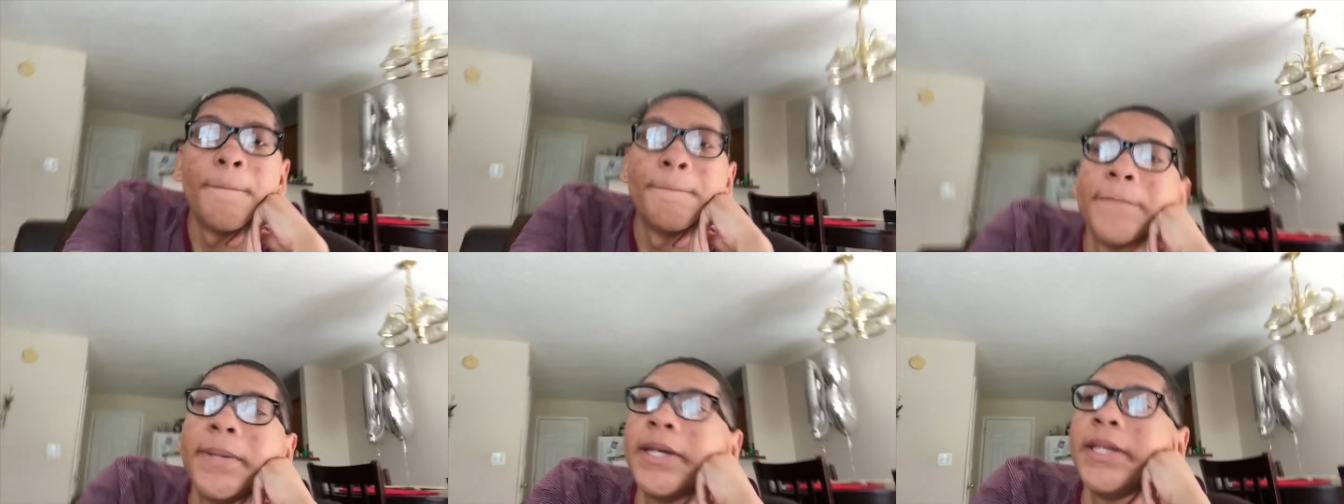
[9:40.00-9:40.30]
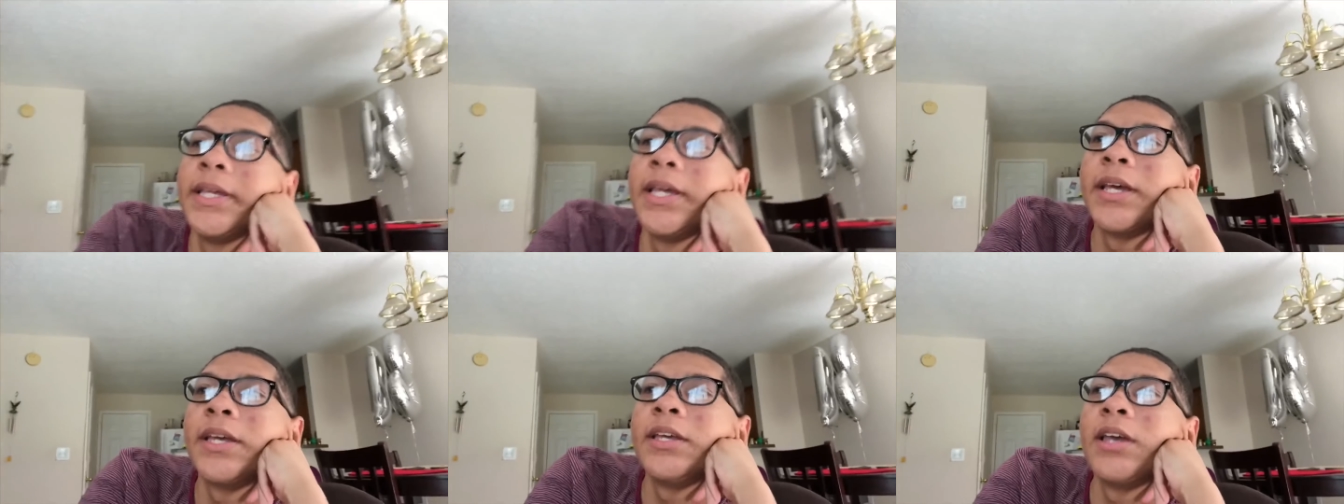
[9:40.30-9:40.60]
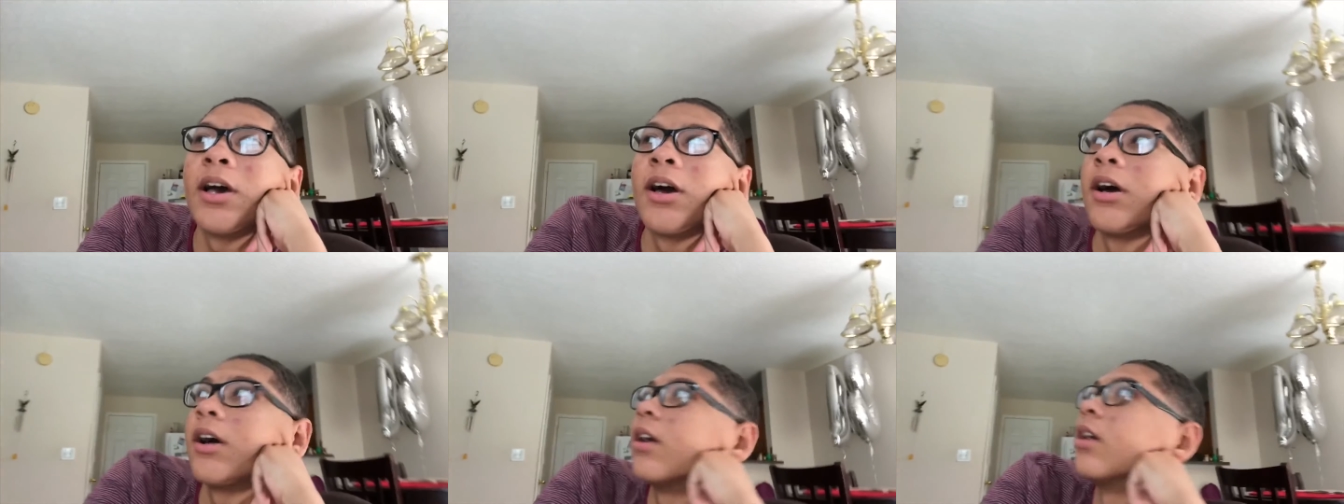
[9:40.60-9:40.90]
But yeah,
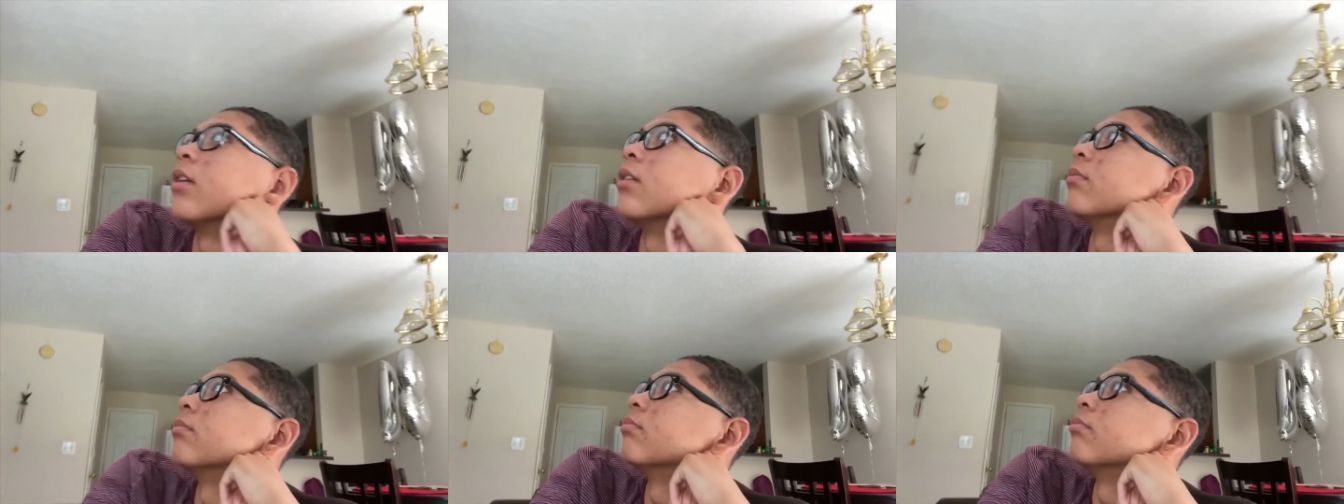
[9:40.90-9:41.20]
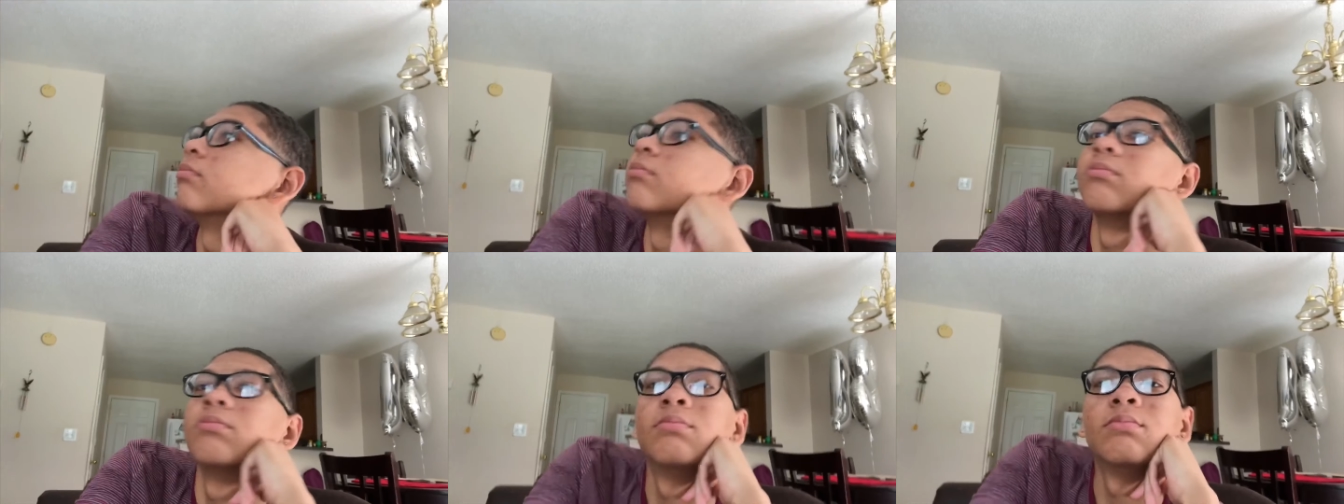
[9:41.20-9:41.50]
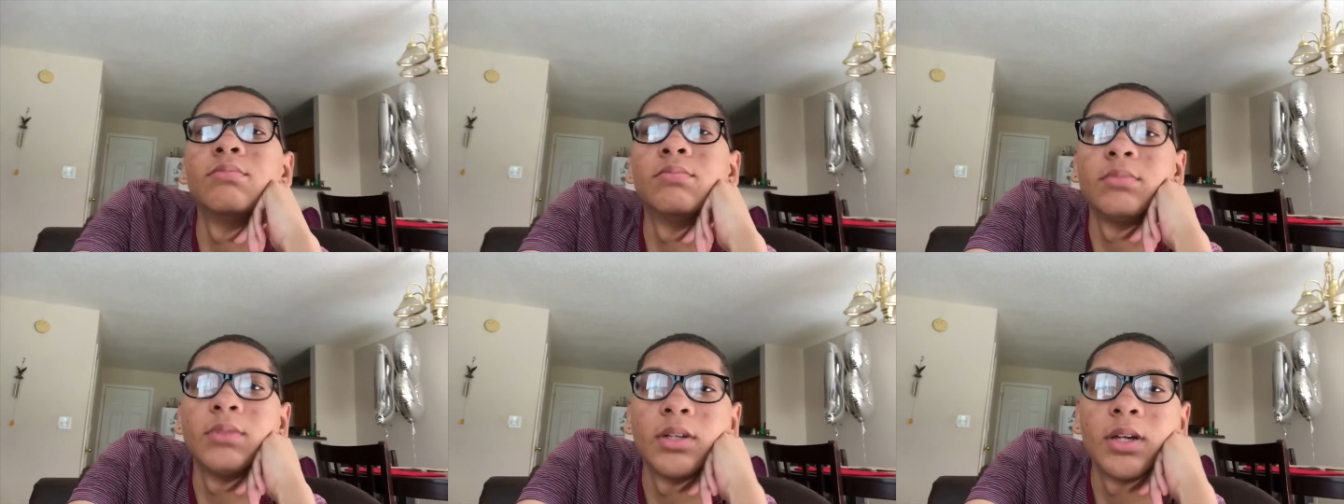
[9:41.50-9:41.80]
y'all.
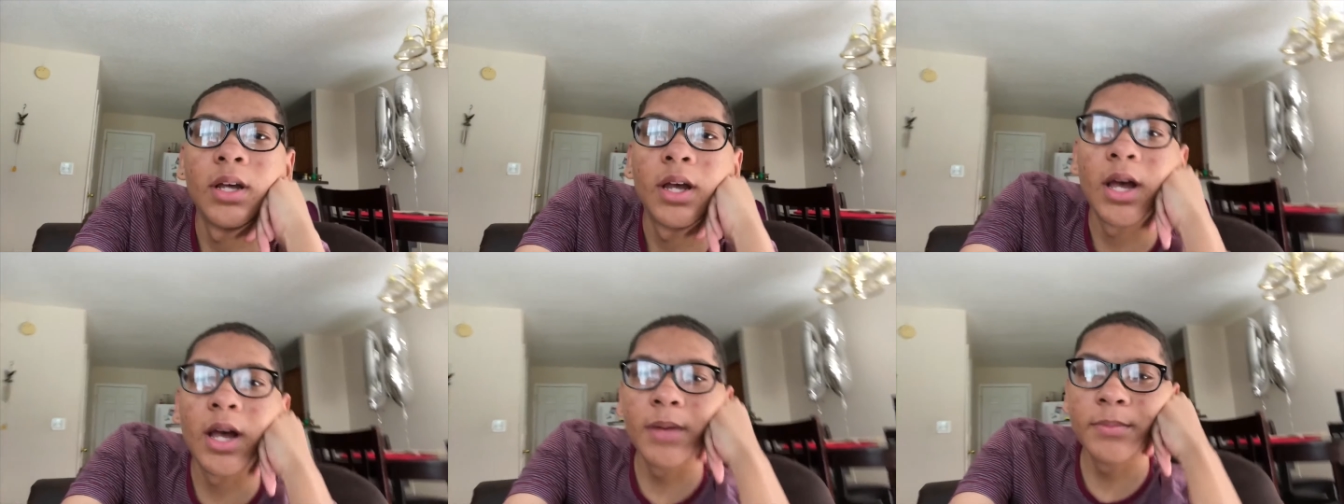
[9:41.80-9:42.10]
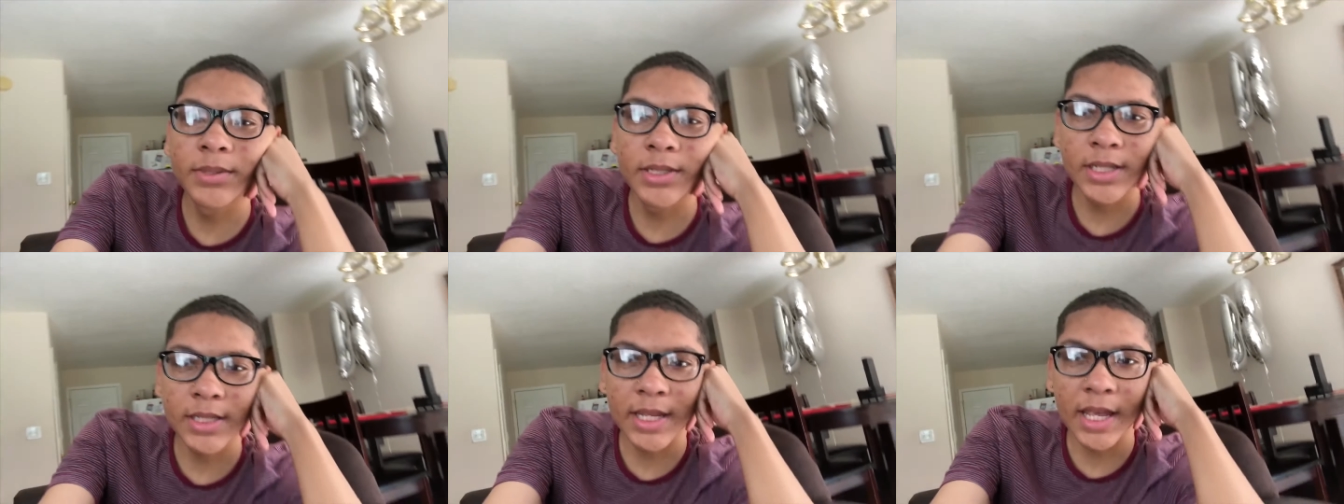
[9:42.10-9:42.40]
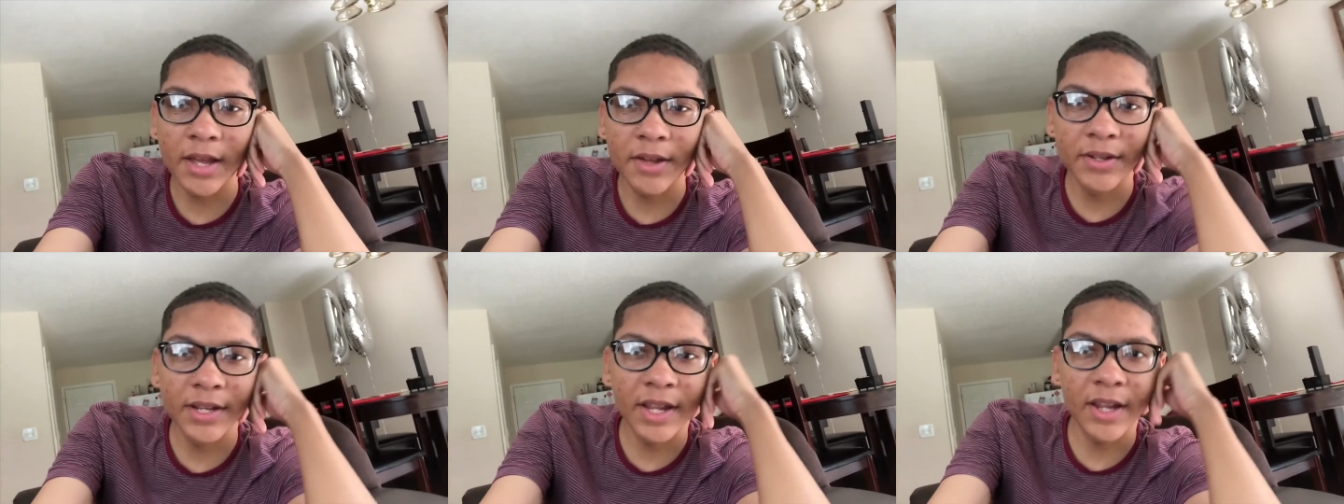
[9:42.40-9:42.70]
I'm just
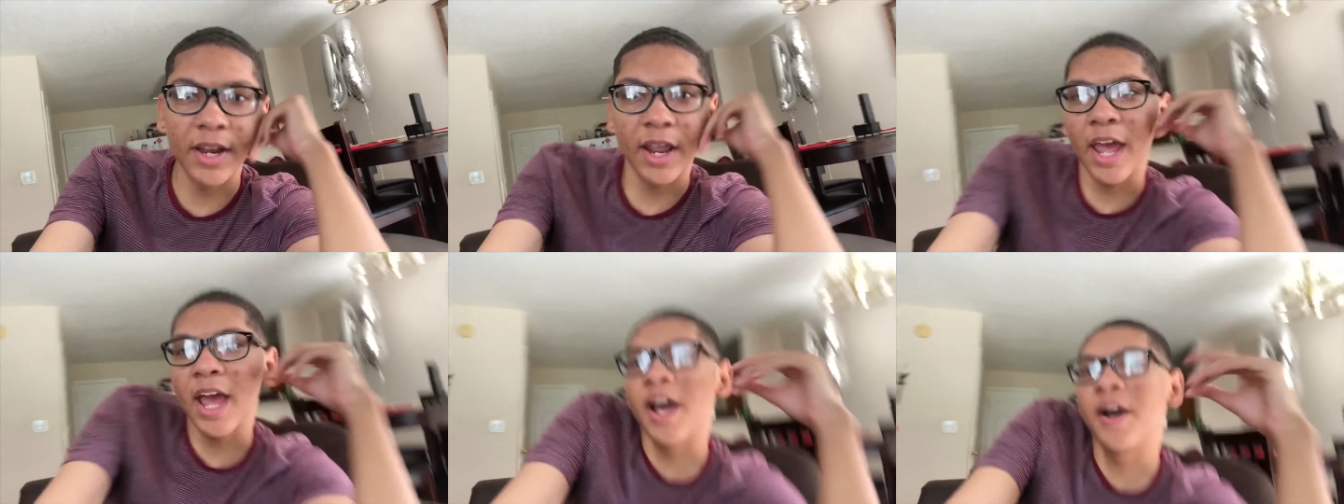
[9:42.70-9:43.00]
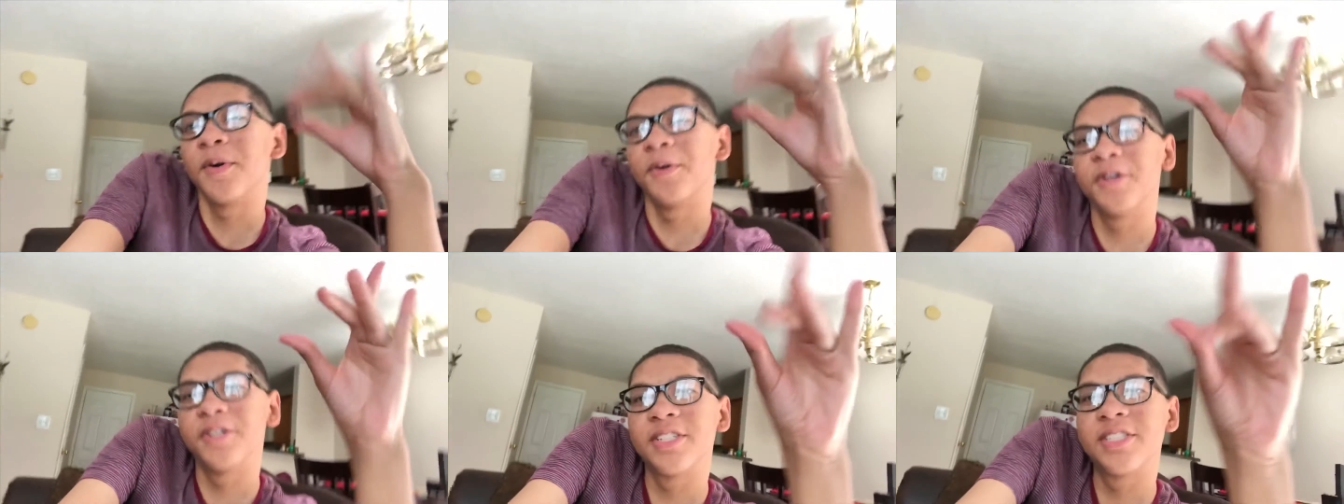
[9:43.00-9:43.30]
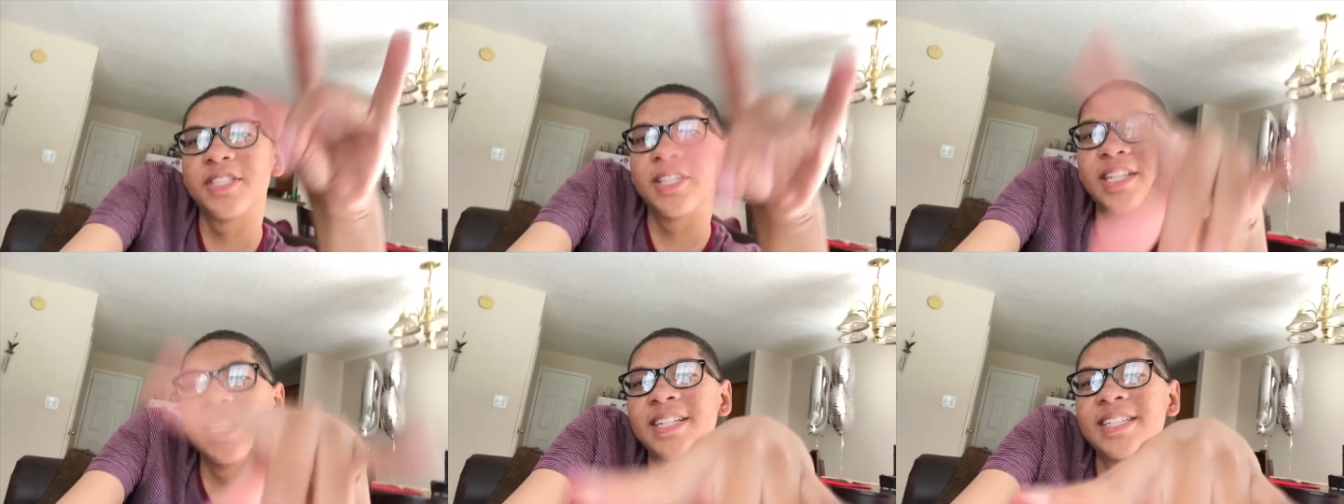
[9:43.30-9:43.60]
counting down the hours
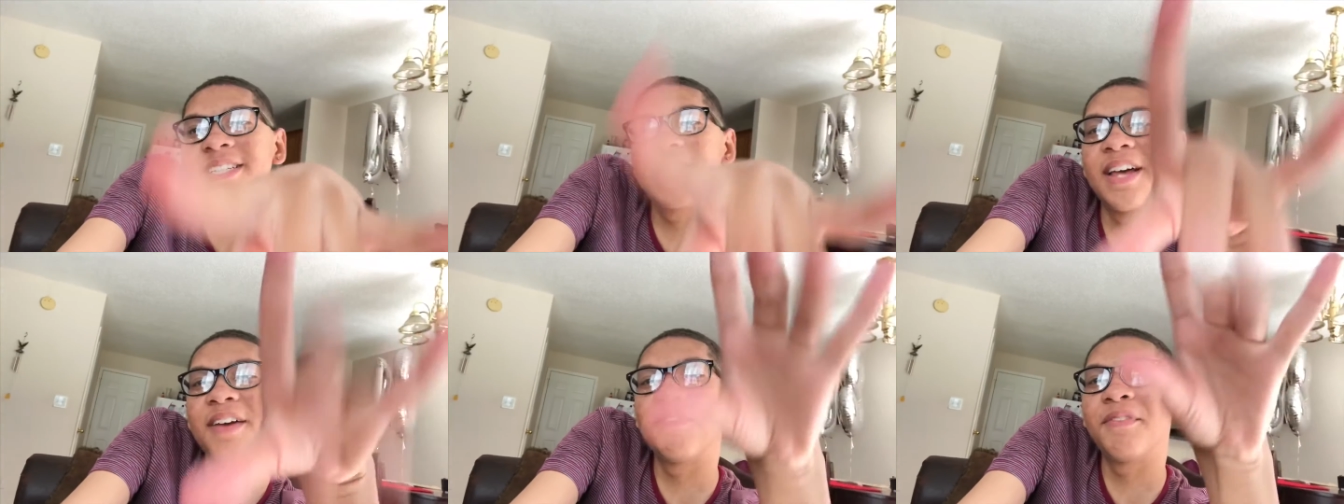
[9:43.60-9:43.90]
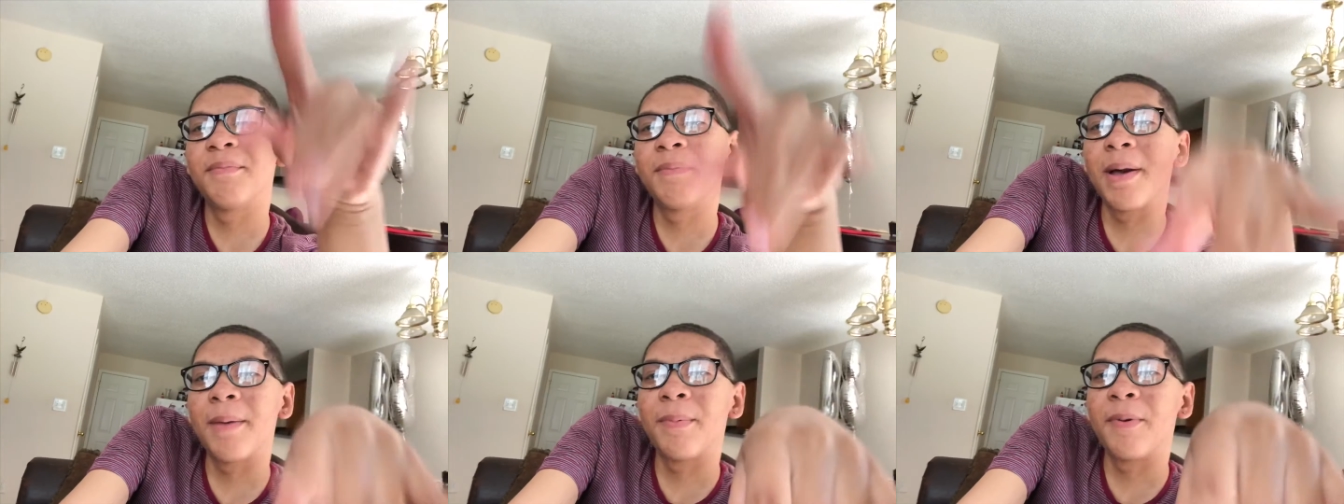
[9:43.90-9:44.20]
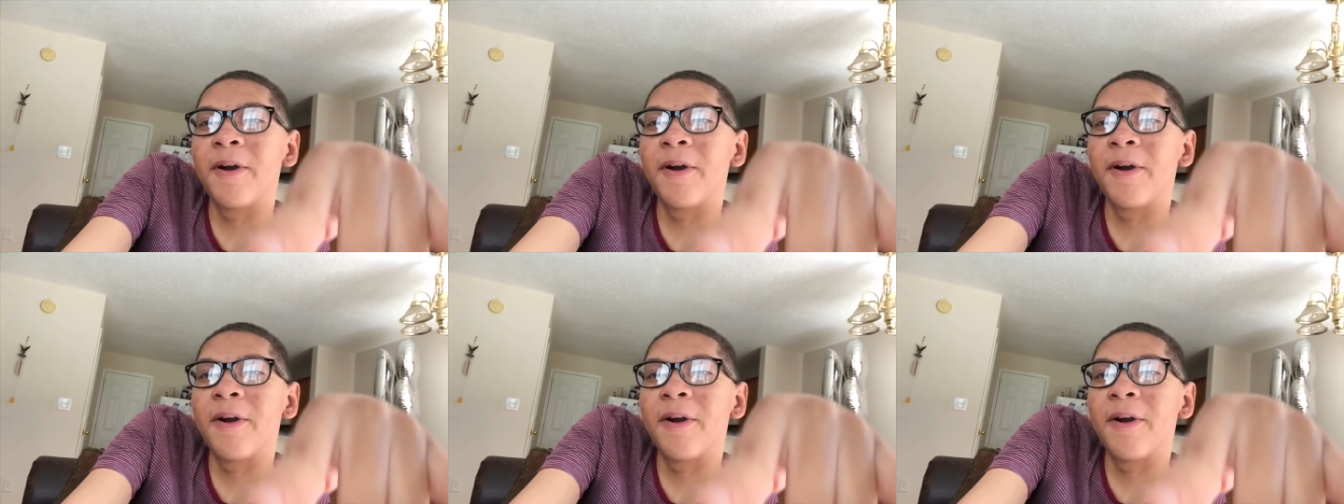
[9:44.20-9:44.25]
till it's time for my